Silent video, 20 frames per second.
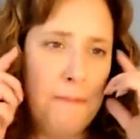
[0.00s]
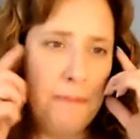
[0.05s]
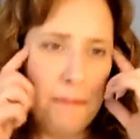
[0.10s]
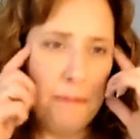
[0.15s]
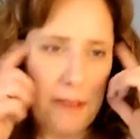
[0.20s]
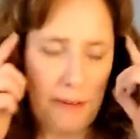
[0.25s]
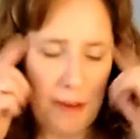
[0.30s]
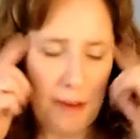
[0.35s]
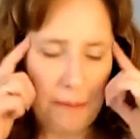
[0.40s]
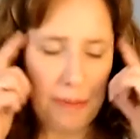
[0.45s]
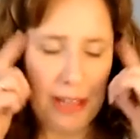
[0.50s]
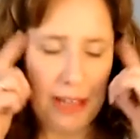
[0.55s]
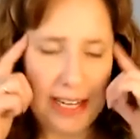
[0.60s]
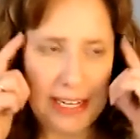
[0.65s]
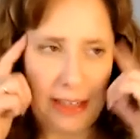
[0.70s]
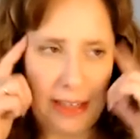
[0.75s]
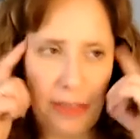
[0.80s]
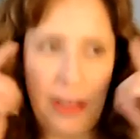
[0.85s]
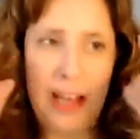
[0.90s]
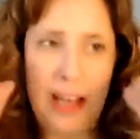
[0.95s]
if I'm
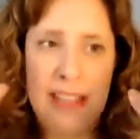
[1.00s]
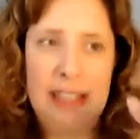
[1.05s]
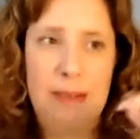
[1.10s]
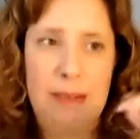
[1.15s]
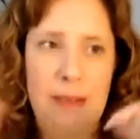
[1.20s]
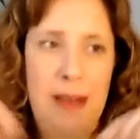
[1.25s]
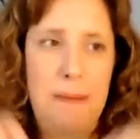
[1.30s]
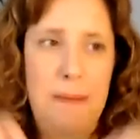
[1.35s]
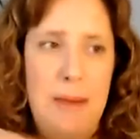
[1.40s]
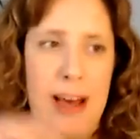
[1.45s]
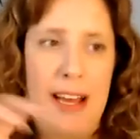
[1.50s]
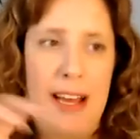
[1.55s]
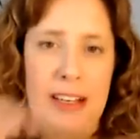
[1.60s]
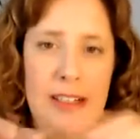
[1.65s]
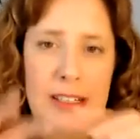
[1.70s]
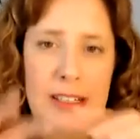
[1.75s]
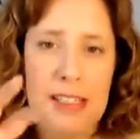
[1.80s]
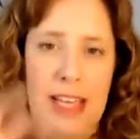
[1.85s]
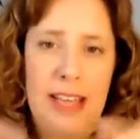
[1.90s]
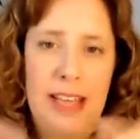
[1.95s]
planting thoughts in my mind,
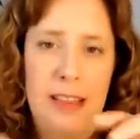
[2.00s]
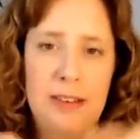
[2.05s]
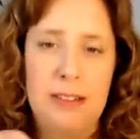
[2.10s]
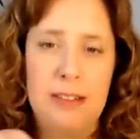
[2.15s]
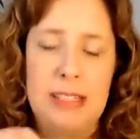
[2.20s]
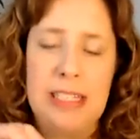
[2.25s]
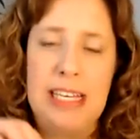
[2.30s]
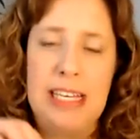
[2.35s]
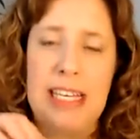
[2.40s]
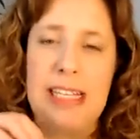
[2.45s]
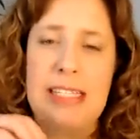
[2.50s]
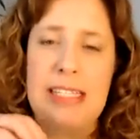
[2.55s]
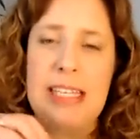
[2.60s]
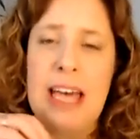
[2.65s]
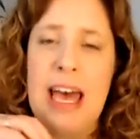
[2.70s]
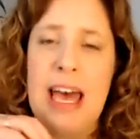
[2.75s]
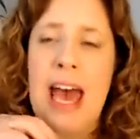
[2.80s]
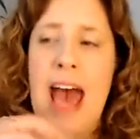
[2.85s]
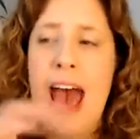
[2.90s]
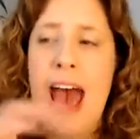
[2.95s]
just like those seeds,
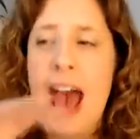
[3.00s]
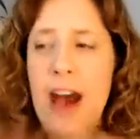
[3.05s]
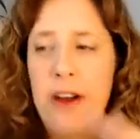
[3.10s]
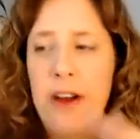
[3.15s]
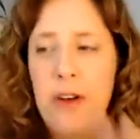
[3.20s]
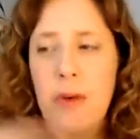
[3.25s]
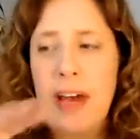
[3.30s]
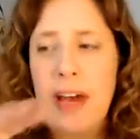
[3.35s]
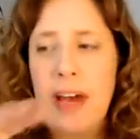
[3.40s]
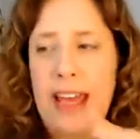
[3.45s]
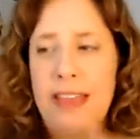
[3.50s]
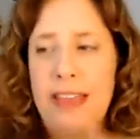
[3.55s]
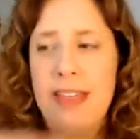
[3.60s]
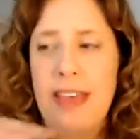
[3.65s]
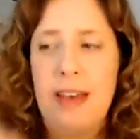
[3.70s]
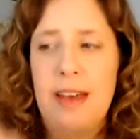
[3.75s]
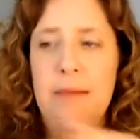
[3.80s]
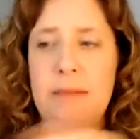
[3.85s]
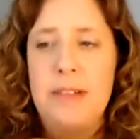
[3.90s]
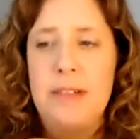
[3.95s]
how do I get
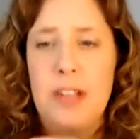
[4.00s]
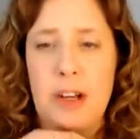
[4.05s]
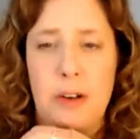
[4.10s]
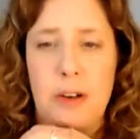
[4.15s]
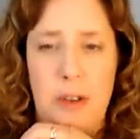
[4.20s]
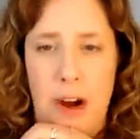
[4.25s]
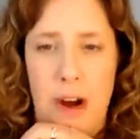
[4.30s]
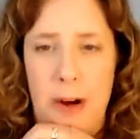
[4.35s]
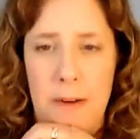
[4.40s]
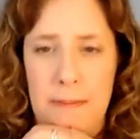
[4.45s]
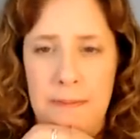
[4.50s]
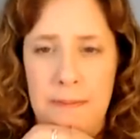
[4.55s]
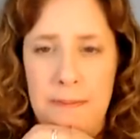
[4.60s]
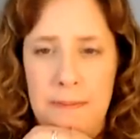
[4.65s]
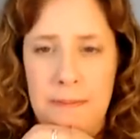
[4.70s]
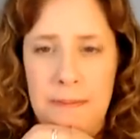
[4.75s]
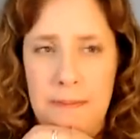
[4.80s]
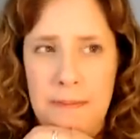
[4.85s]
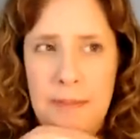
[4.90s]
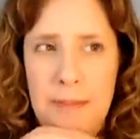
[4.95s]
them to grow?
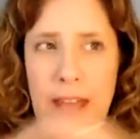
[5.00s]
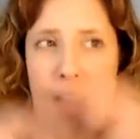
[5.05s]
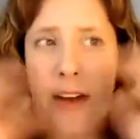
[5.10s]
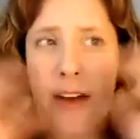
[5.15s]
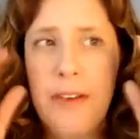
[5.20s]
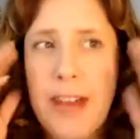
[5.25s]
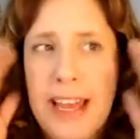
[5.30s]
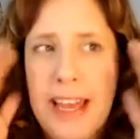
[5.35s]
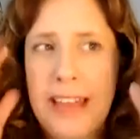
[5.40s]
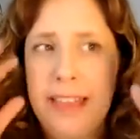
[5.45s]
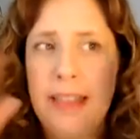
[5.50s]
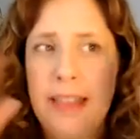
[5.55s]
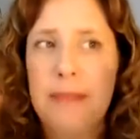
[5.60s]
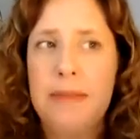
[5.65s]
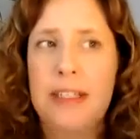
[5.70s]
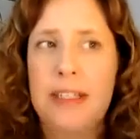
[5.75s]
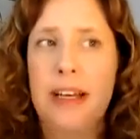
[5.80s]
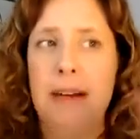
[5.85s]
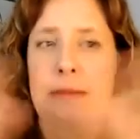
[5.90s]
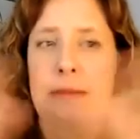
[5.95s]
How do I get
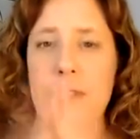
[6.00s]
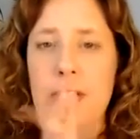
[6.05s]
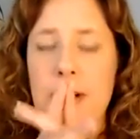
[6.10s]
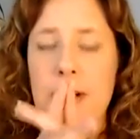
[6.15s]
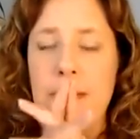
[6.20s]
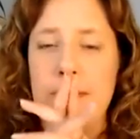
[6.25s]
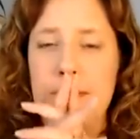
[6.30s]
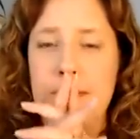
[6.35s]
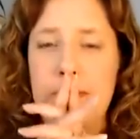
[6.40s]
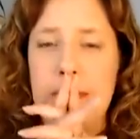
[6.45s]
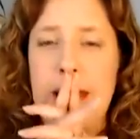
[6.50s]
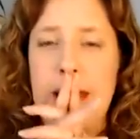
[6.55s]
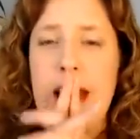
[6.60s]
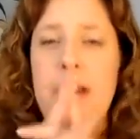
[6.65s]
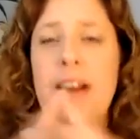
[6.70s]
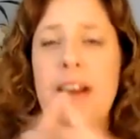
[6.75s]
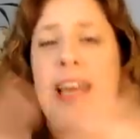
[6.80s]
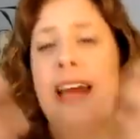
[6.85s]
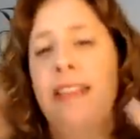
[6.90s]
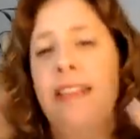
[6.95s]
them to come true?
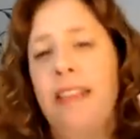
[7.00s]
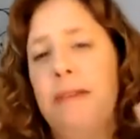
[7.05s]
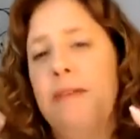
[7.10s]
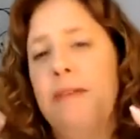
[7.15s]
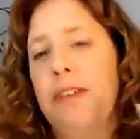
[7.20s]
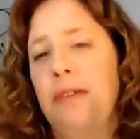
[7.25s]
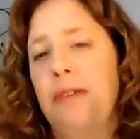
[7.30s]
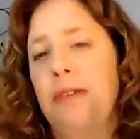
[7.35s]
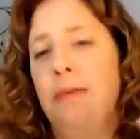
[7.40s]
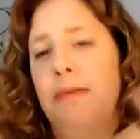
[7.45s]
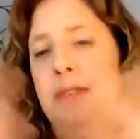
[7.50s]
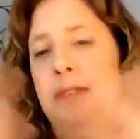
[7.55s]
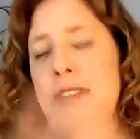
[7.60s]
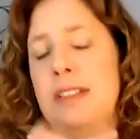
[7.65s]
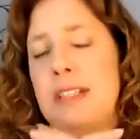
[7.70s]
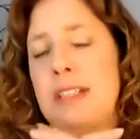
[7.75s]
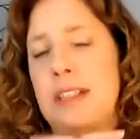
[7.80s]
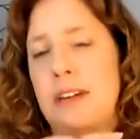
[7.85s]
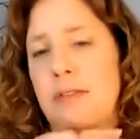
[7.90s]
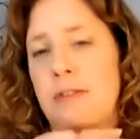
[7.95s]
How do I get them
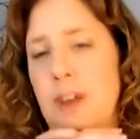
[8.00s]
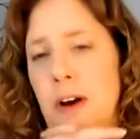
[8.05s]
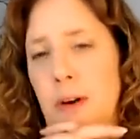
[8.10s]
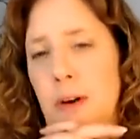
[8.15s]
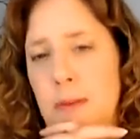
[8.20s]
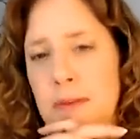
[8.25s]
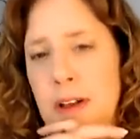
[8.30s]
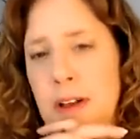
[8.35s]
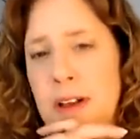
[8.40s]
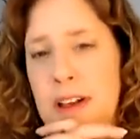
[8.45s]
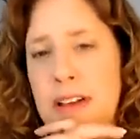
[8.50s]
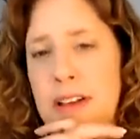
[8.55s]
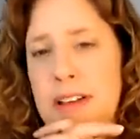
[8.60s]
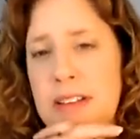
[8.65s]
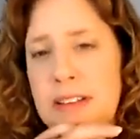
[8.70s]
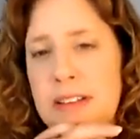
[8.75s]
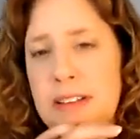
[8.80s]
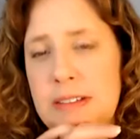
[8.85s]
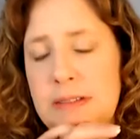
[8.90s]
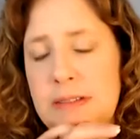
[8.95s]
to grow?
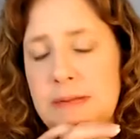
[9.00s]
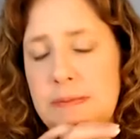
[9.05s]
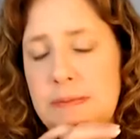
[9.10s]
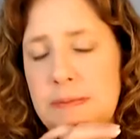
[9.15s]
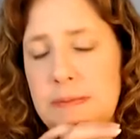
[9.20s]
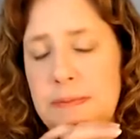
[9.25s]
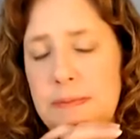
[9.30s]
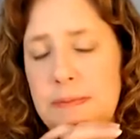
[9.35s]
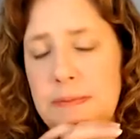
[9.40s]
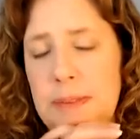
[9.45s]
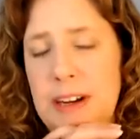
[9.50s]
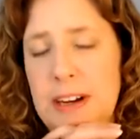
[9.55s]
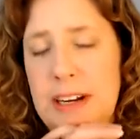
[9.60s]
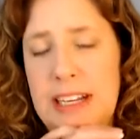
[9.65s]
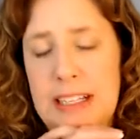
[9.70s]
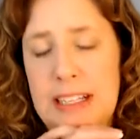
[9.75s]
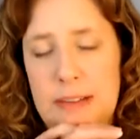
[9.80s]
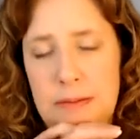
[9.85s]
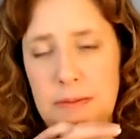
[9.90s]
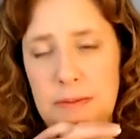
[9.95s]

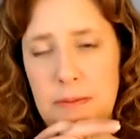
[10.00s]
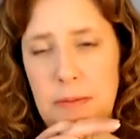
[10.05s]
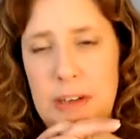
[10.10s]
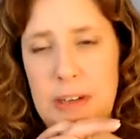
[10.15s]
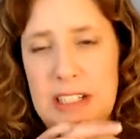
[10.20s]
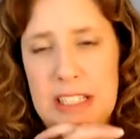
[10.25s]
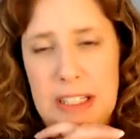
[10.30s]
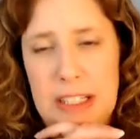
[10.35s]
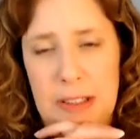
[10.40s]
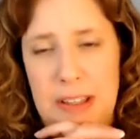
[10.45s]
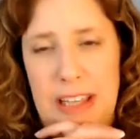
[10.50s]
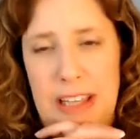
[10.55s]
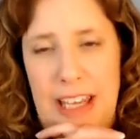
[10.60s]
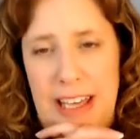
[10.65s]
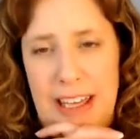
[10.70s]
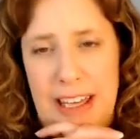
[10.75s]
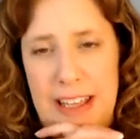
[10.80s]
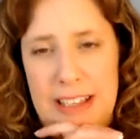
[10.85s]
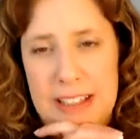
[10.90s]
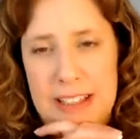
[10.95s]
Barry, what do you
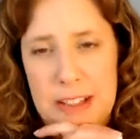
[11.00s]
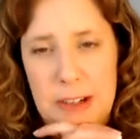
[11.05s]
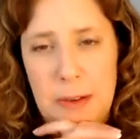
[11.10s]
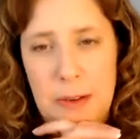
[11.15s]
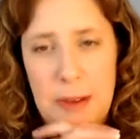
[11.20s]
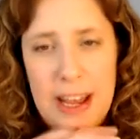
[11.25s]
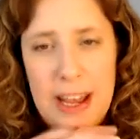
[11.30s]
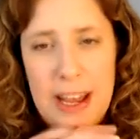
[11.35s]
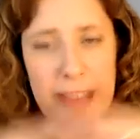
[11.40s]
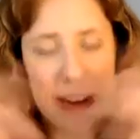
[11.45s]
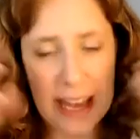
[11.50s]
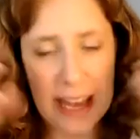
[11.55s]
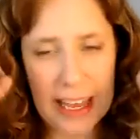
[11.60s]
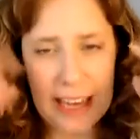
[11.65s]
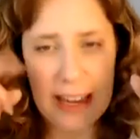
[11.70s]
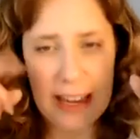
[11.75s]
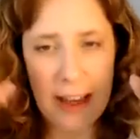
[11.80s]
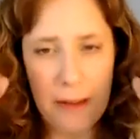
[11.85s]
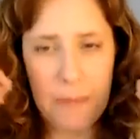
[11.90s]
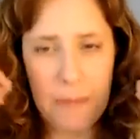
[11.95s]
think? Is there a way that I
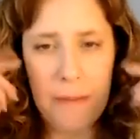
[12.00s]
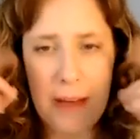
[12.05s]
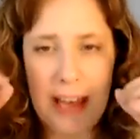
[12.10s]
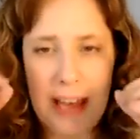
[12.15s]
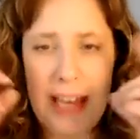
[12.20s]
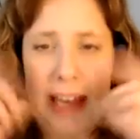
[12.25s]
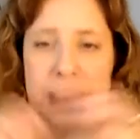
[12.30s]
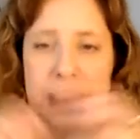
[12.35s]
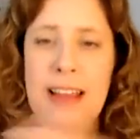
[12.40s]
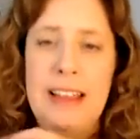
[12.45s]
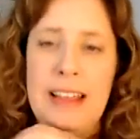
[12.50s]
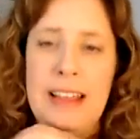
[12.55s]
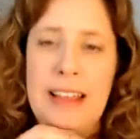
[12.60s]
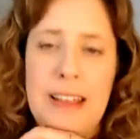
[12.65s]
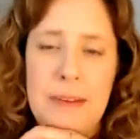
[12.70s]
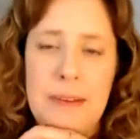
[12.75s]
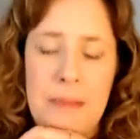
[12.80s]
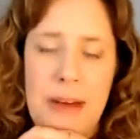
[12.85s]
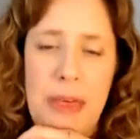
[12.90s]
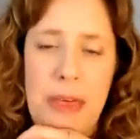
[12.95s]
can help my
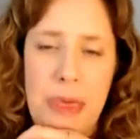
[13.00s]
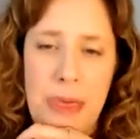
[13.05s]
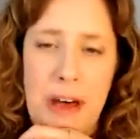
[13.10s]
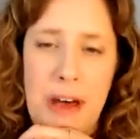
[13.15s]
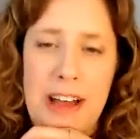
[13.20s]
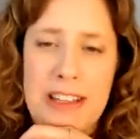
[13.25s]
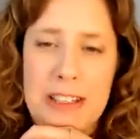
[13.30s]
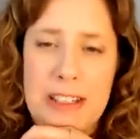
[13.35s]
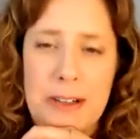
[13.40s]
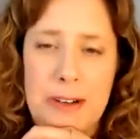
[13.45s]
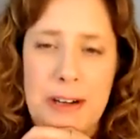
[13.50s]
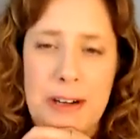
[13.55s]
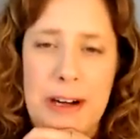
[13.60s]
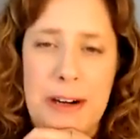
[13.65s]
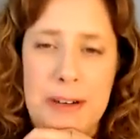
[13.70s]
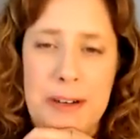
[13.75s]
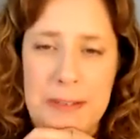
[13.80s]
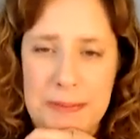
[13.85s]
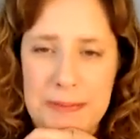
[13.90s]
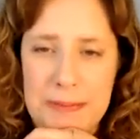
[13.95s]
thoughts grow?